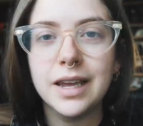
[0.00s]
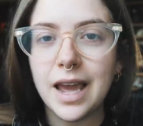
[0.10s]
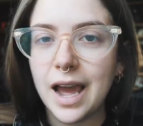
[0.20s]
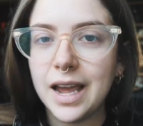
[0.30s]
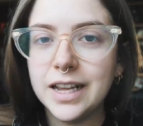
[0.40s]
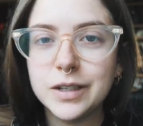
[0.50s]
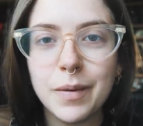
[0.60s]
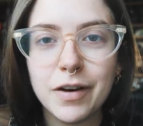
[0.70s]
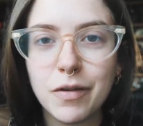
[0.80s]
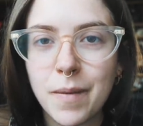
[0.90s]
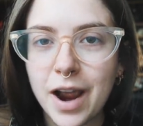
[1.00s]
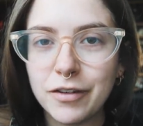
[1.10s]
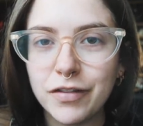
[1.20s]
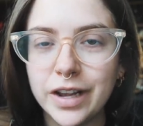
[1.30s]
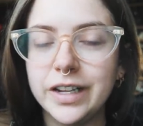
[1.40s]
Yeah, it's a bit of a
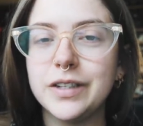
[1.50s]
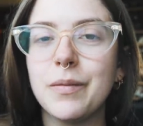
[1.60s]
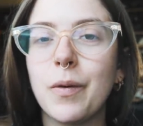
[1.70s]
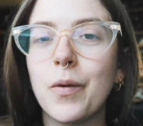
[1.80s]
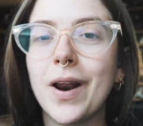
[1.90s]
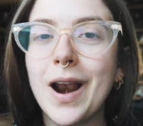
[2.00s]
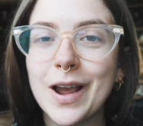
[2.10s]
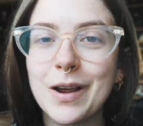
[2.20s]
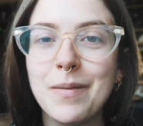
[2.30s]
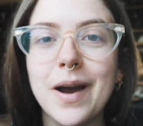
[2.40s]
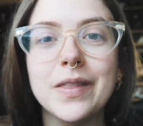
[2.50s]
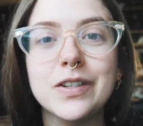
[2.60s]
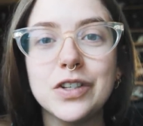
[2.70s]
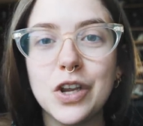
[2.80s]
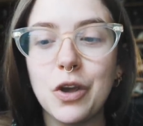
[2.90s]
minefield, but what I like about the
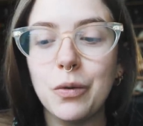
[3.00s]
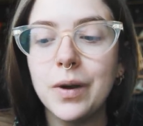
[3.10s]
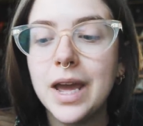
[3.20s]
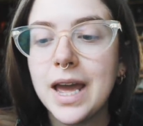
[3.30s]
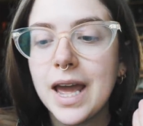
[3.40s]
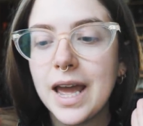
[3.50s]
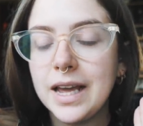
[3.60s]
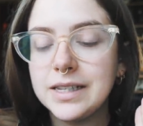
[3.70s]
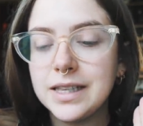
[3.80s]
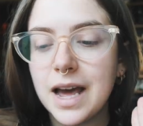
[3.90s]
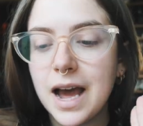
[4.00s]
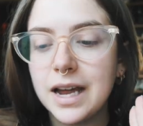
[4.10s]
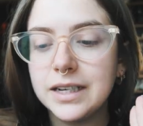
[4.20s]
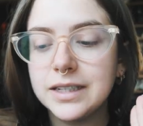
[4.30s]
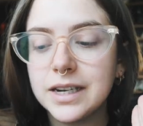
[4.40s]
snoo is
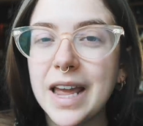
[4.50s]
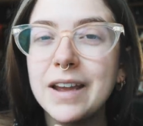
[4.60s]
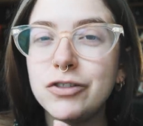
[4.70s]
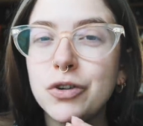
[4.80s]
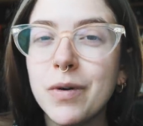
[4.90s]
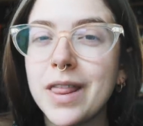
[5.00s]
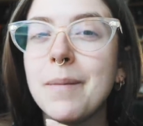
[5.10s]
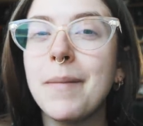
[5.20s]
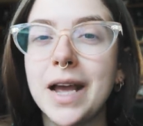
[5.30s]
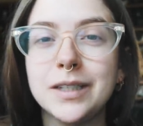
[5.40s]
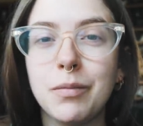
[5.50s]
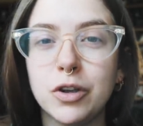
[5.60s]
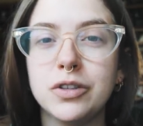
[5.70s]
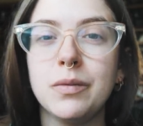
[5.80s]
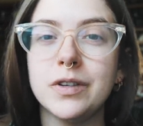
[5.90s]
that it gives you one of the best
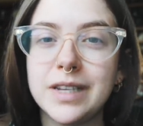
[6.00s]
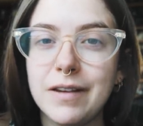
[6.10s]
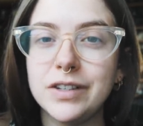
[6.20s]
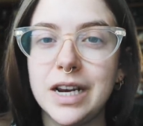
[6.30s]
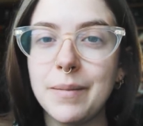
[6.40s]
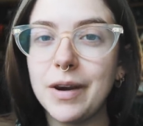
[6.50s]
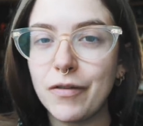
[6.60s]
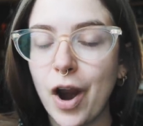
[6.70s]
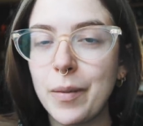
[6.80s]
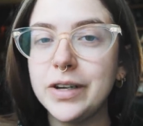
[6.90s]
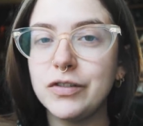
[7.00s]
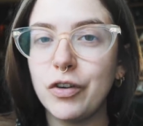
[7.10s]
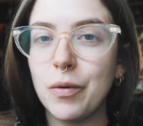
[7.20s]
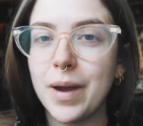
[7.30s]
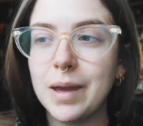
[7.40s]
possible safe sleep environments for
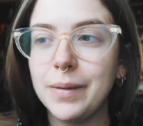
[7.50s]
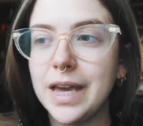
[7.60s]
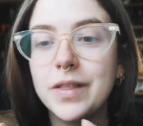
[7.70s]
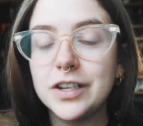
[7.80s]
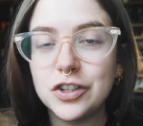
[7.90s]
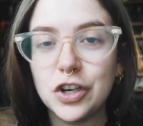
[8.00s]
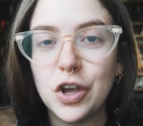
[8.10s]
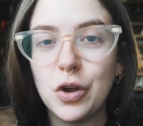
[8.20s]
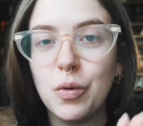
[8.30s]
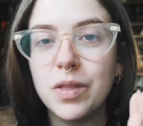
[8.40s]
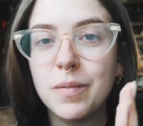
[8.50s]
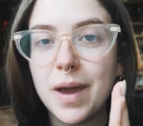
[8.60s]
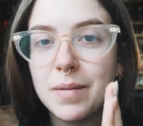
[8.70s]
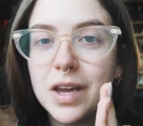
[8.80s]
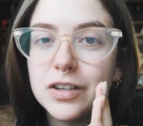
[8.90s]
your baby. With the snoo, the
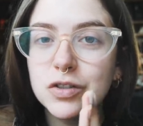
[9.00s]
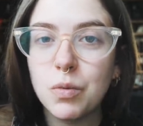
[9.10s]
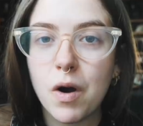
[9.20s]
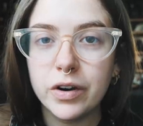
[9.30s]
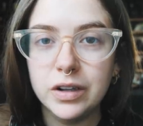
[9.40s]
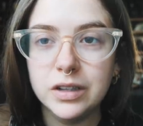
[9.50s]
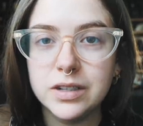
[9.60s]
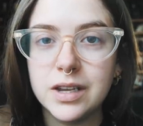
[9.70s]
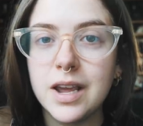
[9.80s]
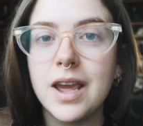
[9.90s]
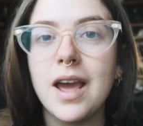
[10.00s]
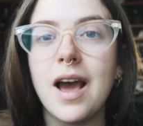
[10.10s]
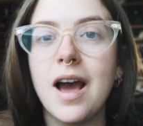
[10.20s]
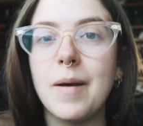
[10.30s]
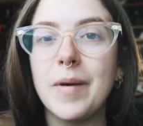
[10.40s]
baby is swaddled
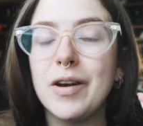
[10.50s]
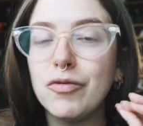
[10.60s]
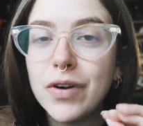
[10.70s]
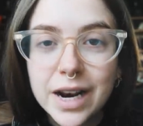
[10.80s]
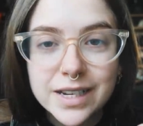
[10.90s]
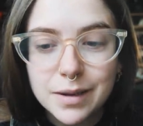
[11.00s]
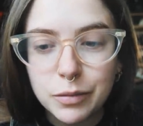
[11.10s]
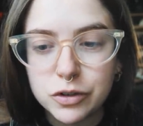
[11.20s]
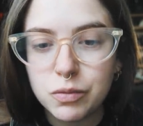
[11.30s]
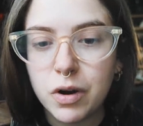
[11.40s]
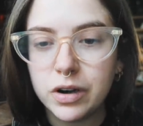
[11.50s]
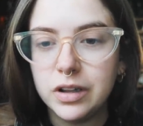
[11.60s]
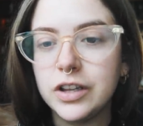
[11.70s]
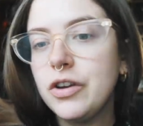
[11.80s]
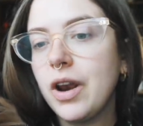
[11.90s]
um, in a really simple
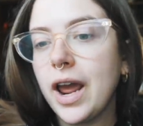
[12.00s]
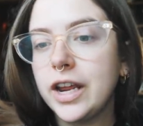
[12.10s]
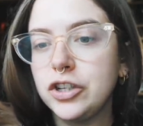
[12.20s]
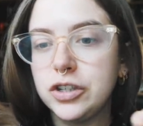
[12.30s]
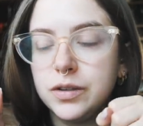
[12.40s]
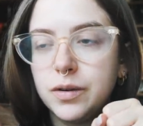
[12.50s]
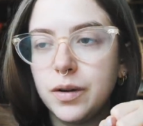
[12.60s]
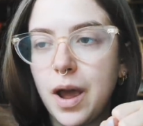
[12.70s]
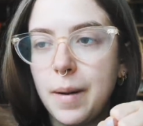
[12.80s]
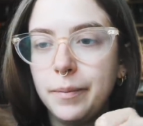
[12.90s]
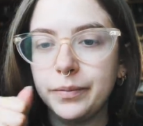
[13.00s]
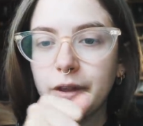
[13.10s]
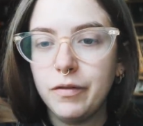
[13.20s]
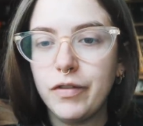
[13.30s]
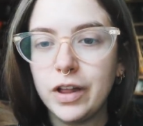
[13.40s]
swaddle. You like just um,
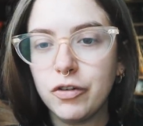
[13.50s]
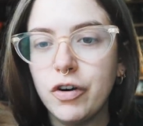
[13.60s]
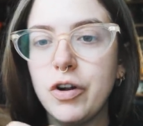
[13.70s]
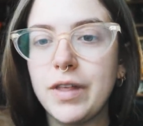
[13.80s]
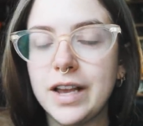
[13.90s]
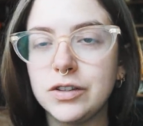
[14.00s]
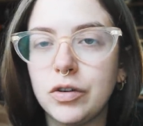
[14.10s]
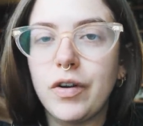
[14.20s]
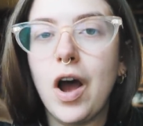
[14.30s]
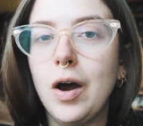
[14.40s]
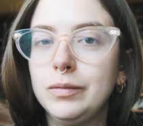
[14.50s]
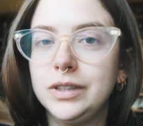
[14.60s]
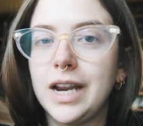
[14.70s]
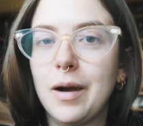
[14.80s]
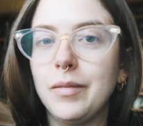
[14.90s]
velcro their sort of
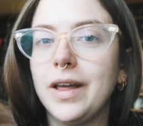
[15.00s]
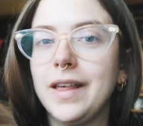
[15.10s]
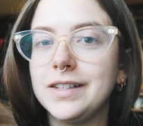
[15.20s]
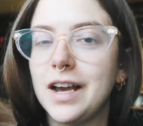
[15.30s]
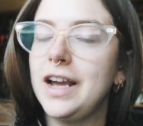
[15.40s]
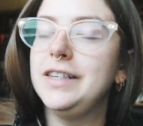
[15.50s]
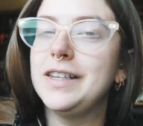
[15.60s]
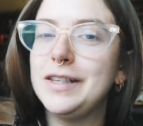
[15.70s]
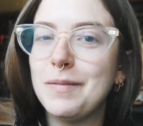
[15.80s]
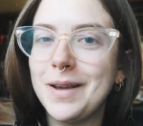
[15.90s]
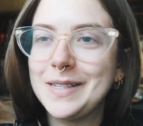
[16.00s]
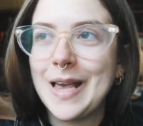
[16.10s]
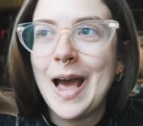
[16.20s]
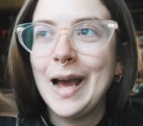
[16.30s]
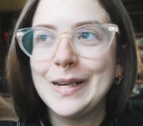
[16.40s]
arms down by their sides. It's a bit
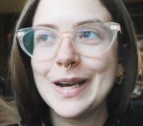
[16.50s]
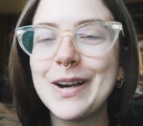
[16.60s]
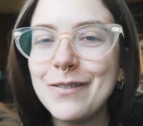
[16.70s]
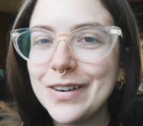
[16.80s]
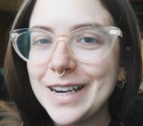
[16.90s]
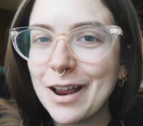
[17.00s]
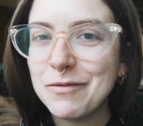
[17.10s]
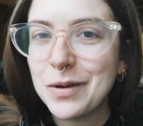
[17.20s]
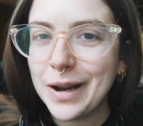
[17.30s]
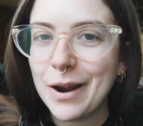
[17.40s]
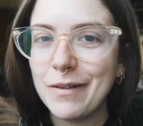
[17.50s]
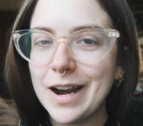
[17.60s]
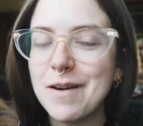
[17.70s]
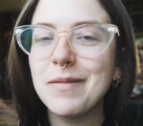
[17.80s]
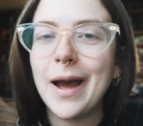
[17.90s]
sad. I don't really love putting her
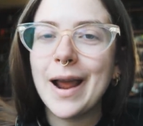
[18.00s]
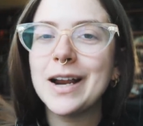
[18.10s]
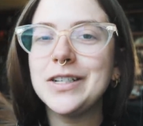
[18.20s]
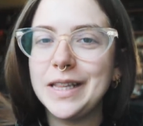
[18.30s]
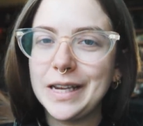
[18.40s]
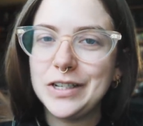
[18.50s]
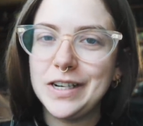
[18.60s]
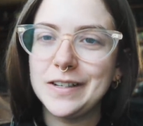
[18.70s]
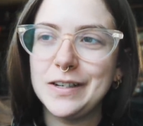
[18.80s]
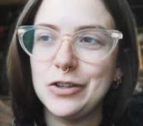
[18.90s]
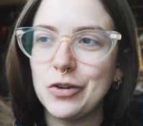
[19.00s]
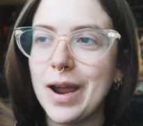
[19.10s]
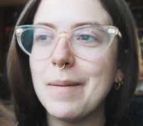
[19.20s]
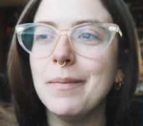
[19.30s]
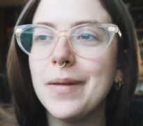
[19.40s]
in it, but I actually think she does enjoy
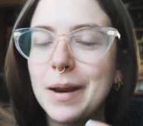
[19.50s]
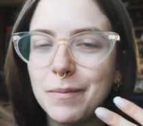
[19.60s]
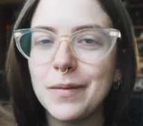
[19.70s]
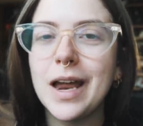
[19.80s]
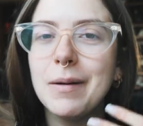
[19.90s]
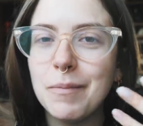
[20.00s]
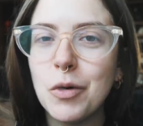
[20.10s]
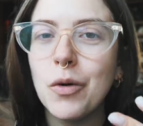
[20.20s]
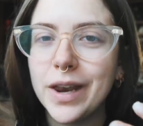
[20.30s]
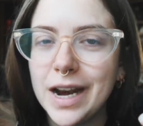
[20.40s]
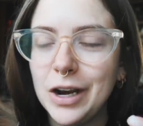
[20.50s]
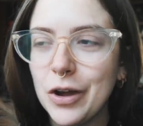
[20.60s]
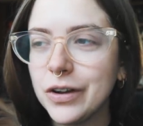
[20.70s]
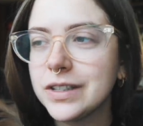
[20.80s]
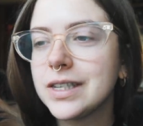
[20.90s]
it uh, more than it
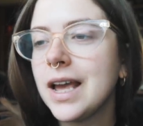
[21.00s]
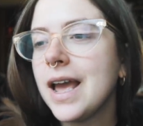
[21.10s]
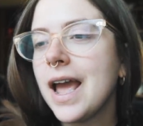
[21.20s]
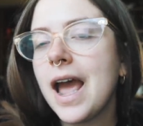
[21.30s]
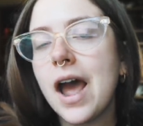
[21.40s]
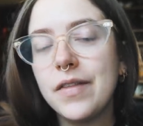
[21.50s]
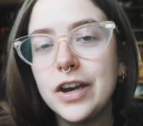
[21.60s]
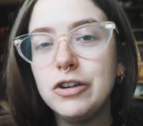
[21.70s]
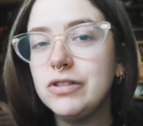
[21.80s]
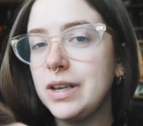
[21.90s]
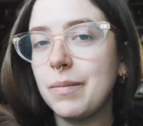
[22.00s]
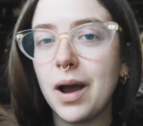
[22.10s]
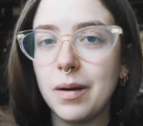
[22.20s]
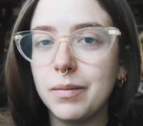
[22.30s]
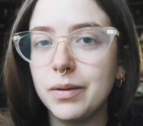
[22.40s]
looks. And then you zip
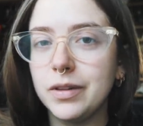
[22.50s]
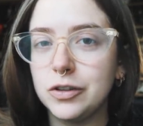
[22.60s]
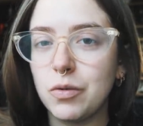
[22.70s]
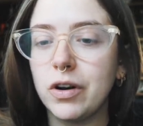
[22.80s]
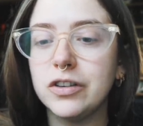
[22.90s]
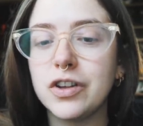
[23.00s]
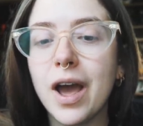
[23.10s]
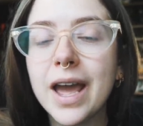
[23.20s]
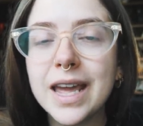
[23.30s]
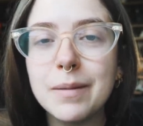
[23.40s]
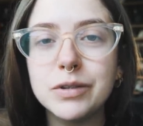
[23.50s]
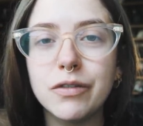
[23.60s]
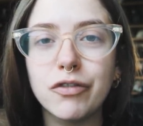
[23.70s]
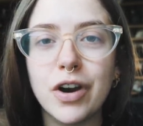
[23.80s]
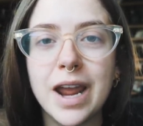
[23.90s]
up the swaddle. So her hips
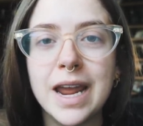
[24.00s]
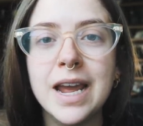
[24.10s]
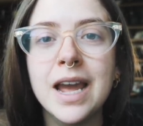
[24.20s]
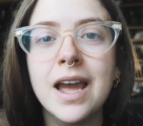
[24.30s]
are free.